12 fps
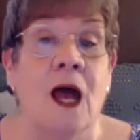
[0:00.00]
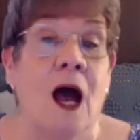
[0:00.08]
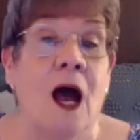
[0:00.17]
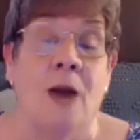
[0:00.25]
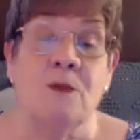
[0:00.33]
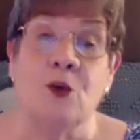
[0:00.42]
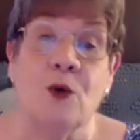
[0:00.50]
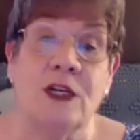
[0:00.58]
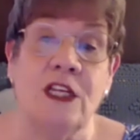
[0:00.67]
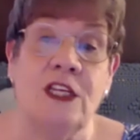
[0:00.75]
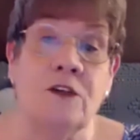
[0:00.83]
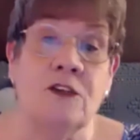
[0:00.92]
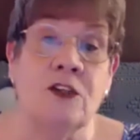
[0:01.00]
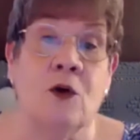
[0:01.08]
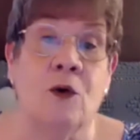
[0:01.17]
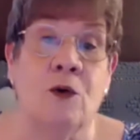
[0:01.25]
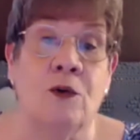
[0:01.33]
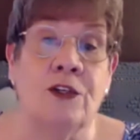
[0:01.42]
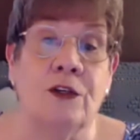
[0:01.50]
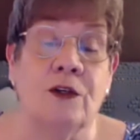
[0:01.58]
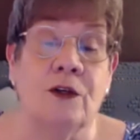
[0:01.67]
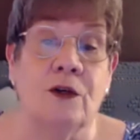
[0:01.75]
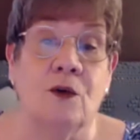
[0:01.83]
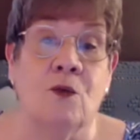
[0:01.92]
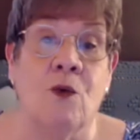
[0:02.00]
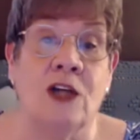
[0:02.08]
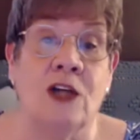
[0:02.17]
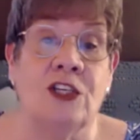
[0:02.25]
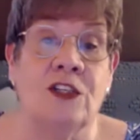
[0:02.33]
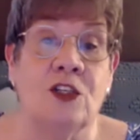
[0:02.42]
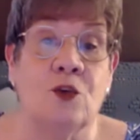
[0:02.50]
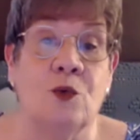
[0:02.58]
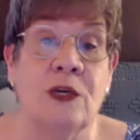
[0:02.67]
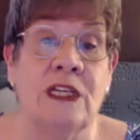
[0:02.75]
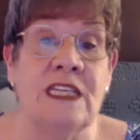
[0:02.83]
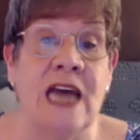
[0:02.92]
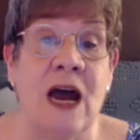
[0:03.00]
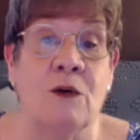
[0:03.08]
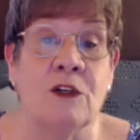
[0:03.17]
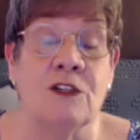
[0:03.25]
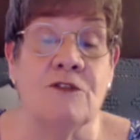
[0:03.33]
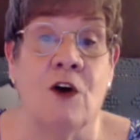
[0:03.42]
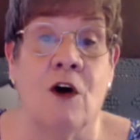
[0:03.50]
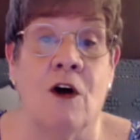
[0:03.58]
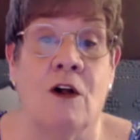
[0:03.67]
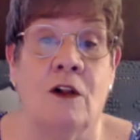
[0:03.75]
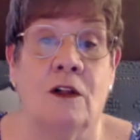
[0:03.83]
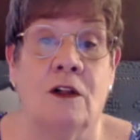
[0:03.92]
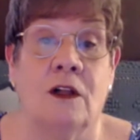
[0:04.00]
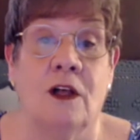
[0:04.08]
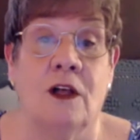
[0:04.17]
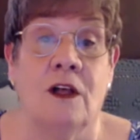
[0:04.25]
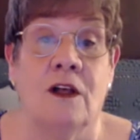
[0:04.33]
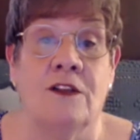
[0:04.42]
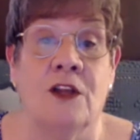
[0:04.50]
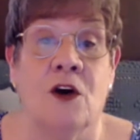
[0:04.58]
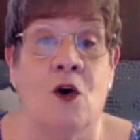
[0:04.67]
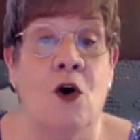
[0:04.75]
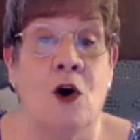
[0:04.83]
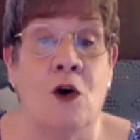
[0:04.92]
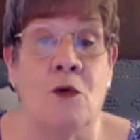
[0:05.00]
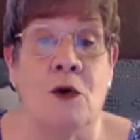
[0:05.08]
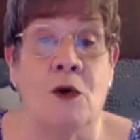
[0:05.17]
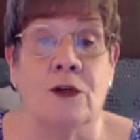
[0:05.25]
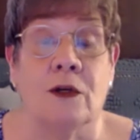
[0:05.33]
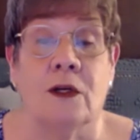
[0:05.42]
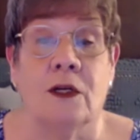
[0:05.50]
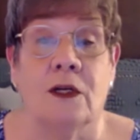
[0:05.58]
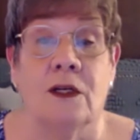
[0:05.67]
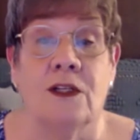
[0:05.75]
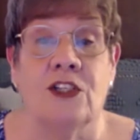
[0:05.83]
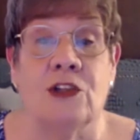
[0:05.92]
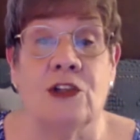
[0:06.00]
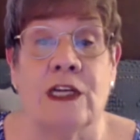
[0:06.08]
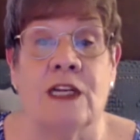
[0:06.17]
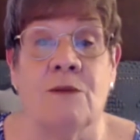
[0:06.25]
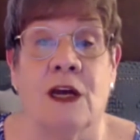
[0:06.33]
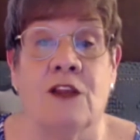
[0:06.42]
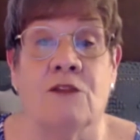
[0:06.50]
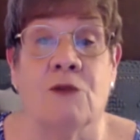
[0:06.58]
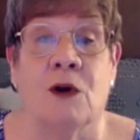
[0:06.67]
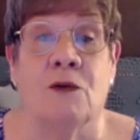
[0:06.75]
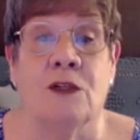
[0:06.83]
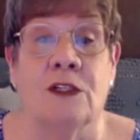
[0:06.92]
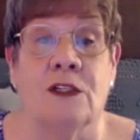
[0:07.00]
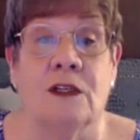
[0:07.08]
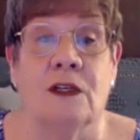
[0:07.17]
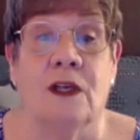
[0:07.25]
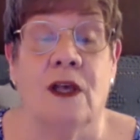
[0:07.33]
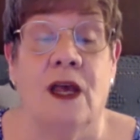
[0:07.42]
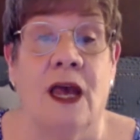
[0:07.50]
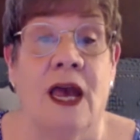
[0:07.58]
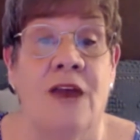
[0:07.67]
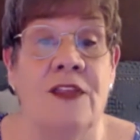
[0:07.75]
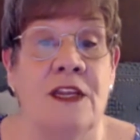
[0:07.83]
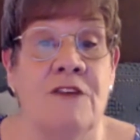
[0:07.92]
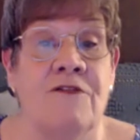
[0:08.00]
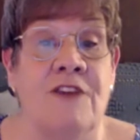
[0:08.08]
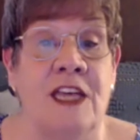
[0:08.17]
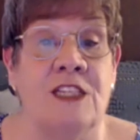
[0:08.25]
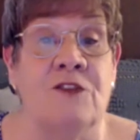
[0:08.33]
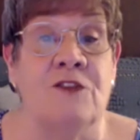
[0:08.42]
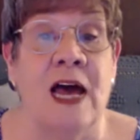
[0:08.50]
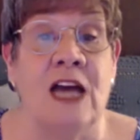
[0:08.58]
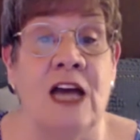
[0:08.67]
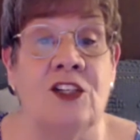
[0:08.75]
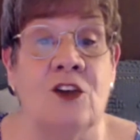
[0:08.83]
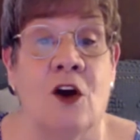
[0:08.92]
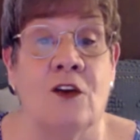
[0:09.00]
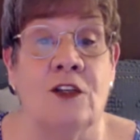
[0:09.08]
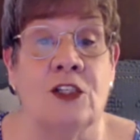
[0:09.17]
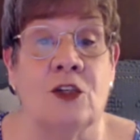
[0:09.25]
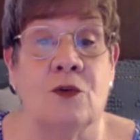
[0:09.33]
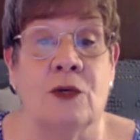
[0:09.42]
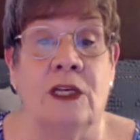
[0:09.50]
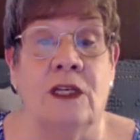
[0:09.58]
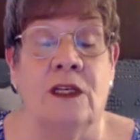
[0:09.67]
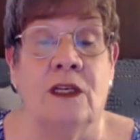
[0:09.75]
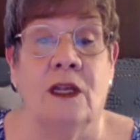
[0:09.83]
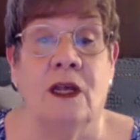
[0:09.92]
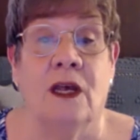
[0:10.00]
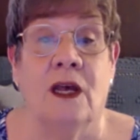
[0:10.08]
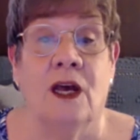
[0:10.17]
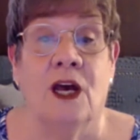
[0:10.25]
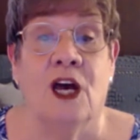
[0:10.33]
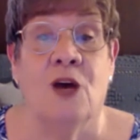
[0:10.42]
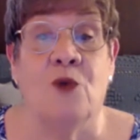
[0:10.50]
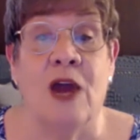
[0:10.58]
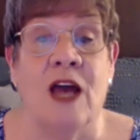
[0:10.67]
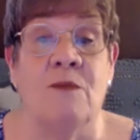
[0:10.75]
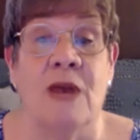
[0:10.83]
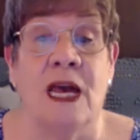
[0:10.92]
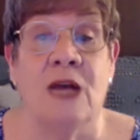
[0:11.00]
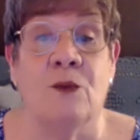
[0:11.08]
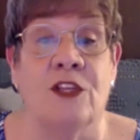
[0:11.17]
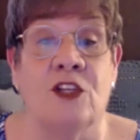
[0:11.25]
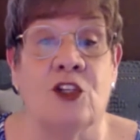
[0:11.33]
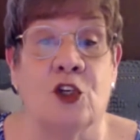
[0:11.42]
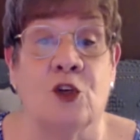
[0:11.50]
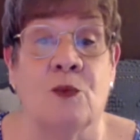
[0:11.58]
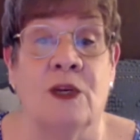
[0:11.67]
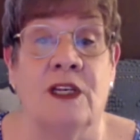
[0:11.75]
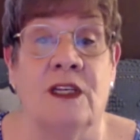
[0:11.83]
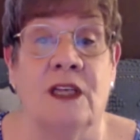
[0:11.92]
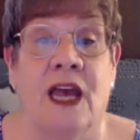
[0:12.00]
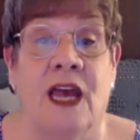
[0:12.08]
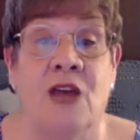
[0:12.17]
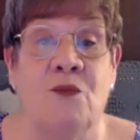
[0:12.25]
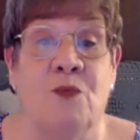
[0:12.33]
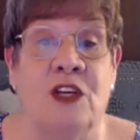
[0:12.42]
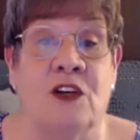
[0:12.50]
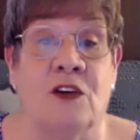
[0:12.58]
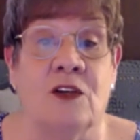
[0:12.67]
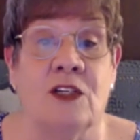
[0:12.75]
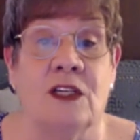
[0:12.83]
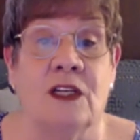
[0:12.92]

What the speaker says: I'm 20 years old, watching the Twin Towers fall. The horror struck in my throat, and then a face flashes on the screen, a brown man with a turban and beard.